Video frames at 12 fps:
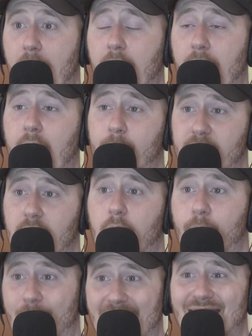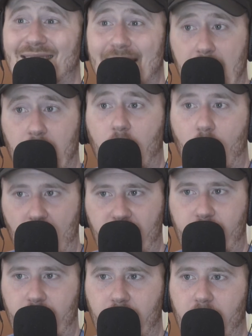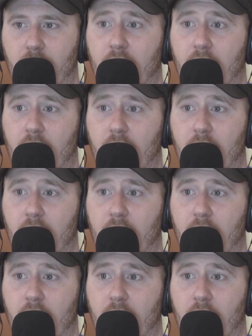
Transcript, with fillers: an Amazon best-selling author.